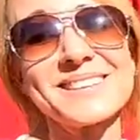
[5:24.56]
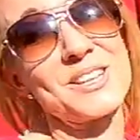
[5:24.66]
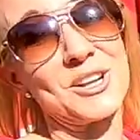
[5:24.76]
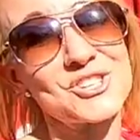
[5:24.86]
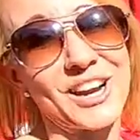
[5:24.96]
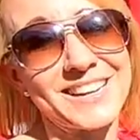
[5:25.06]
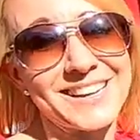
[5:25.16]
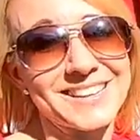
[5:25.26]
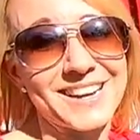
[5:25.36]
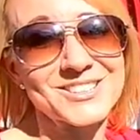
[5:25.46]
this little train
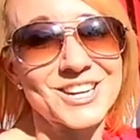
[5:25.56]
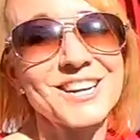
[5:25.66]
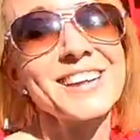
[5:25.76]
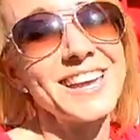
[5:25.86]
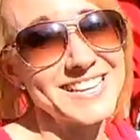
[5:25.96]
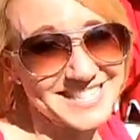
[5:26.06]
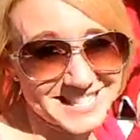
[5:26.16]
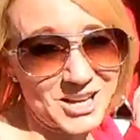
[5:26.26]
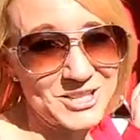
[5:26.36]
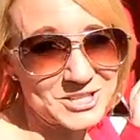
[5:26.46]
conductor is
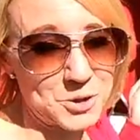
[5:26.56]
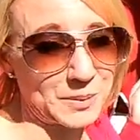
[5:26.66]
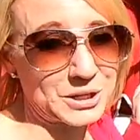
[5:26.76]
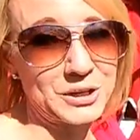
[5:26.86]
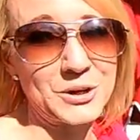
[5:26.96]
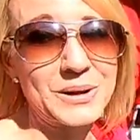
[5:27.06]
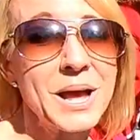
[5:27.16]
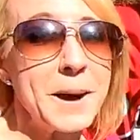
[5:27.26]
still super cute.